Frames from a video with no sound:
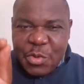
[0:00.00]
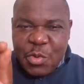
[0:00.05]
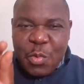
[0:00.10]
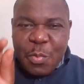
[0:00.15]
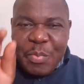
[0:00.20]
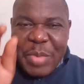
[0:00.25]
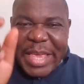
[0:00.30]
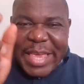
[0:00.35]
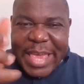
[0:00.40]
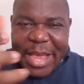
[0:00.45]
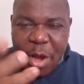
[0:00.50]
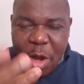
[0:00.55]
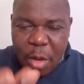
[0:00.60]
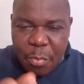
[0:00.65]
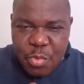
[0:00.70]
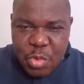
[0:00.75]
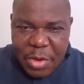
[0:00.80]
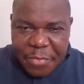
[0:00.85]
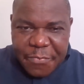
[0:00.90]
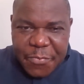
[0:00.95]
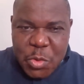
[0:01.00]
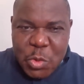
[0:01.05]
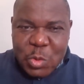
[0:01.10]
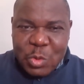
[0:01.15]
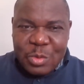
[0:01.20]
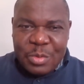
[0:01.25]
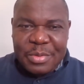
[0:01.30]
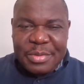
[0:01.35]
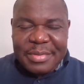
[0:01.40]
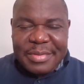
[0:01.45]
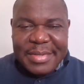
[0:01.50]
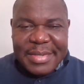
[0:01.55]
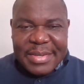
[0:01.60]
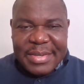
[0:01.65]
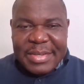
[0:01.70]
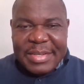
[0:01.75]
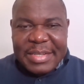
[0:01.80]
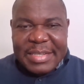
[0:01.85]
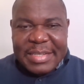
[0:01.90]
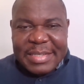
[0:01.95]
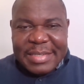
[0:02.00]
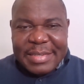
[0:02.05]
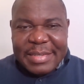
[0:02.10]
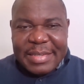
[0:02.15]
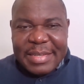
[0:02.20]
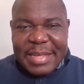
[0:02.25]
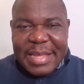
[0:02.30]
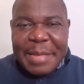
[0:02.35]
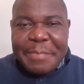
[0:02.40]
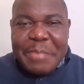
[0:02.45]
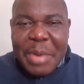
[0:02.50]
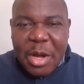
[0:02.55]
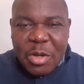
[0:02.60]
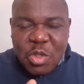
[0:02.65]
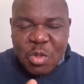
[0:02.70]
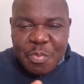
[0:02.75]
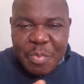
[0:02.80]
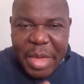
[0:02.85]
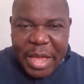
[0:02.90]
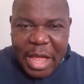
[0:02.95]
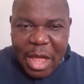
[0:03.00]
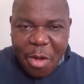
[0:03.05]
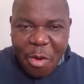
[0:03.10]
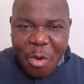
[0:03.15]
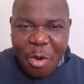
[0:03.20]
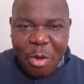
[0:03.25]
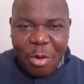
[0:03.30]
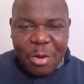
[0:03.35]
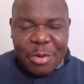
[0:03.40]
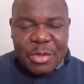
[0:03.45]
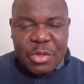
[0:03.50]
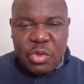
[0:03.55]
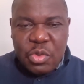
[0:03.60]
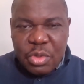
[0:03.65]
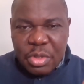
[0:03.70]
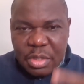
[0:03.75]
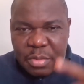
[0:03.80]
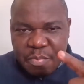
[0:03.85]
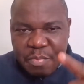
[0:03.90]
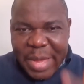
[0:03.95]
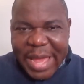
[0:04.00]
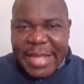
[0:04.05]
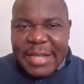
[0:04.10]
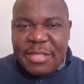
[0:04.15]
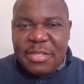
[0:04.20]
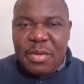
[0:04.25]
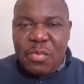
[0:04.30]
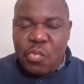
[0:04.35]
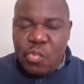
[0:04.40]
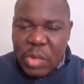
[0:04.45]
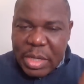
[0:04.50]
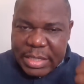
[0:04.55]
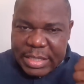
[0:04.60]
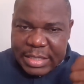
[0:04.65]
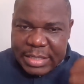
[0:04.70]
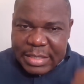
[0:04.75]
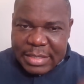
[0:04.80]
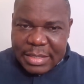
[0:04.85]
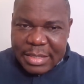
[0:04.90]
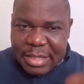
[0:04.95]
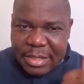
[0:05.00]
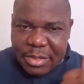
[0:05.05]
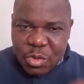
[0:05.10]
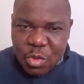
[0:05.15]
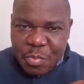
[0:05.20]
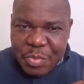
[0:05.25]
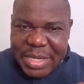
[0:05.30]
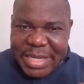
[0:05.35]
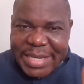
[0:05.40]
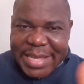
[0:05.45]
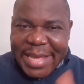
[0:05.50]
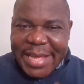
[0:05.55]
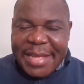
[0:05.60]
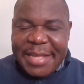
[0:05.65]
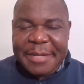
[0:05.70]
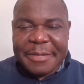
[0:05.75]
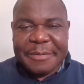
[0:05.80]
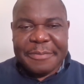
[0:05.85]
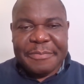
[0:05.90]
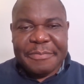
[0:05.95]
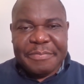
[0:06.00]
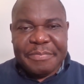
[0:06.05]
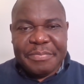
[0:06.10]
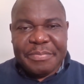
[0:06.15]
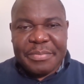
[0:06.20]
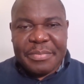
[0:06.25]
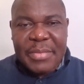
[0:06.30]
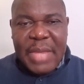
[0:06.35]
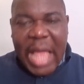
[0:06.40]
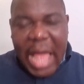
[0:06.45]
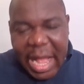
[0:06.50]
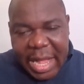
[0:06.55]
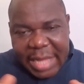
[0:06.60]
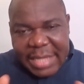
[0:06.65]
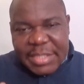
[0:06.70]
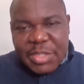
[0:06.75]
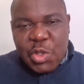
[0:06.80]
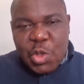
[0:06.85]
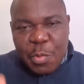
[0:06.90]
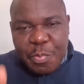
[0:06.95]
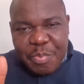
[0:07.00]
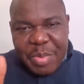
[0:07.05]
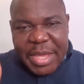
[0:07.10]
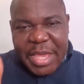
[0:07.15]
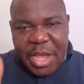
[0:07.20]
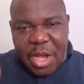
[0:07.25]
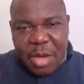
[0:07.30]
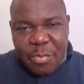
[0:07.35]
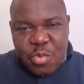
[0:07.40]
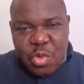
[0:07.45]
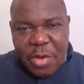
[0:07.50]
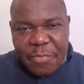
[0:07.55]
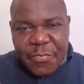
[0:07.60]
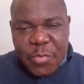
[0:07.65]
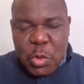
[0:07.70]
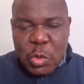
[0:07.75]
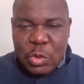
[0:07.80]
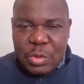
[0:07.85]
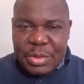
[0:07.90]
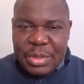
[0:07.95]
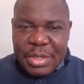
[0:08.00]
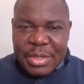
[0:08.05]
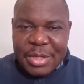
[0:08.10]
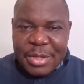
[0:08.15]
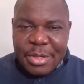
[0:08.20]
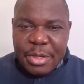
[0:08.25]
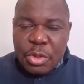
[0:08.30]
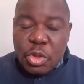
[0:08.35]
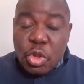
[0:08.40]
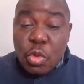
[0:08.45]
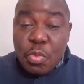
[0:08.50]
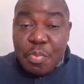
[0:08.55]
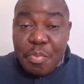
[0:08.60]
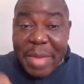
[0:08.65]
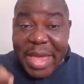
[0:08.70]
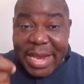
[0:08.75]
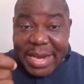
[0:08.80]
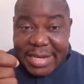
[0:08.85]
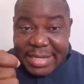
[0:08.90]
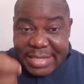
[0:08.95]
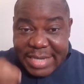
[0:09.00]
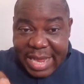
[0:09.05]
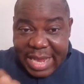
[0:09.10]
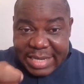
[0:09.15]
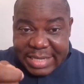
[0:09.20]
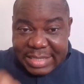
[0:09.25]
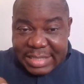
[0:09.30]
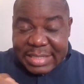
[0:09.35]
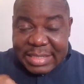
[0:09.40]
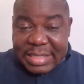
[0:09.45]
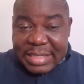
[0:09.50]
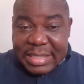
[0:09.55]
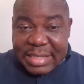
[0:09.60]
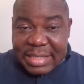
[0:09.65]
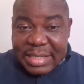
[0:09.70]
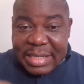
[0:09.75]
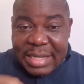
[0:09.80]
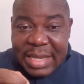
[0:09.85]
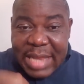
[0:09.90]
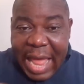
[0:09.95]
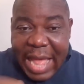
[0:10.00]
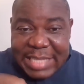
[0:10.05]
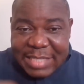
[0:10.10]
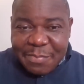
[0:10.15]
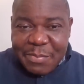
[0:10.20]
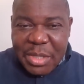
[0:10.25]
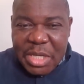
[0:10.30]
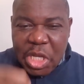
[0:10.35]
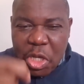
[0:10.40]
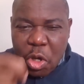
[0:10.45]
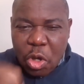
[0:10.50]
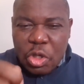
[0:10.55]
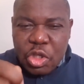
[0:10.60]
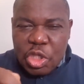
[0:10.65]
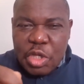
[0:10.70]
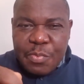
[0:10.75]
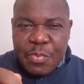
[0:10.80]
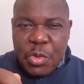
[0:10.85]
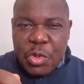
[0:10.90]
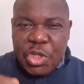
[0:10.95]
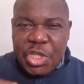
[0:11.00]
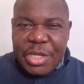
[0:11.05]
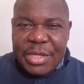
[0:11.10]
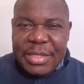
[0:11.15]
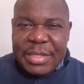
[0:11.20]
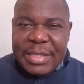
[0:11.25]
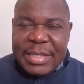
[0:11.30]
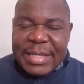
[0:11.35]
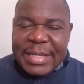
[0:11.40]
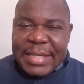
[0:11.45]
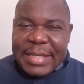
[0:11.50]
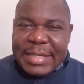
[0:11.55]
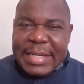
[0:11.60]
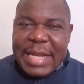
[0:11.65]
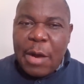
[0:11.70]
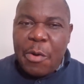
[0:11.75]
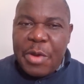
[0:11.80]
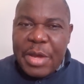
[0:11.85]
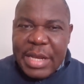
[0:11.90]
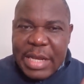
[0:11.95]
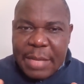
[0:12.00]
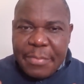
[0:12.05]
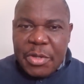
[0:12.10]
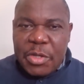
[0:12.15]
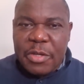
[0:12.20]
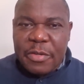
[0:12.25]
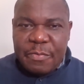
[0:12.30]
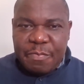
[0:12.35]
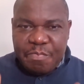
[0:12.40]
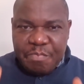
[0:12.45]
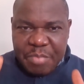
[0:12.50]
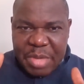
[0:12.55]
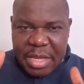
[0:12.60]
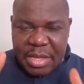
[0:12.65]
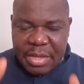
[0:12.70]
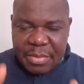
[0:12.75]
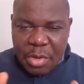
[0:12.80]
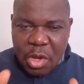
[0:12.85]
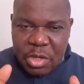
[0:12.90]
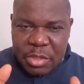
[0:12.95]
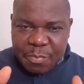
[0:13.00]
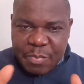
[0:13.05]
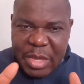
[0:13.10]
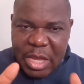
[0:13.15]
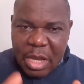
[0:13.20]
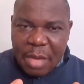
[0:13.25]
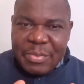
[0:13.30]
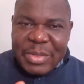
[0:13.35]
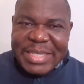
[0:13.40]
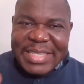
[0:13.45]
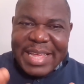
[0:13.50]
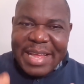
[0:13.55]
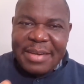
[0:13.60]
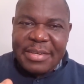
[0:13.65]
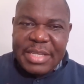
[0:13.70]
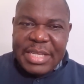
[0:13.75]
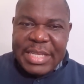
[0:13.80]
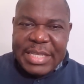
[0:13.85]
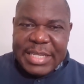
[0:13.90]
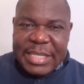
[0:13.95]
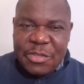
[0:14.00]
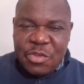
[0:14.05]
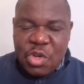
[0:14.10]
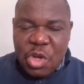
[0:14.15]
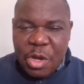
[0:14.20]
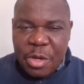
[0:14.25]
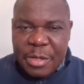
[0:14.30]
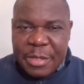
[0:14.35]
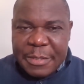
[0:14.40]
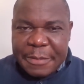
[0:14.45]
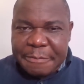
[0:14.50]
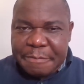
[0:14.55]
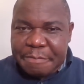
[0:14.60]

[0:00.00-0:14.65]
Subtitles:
you picking up your phone, about to make a call to remind someone to be there. I can see you picking up your phone to make that last minute contribution that will enable us pick up this LED truck.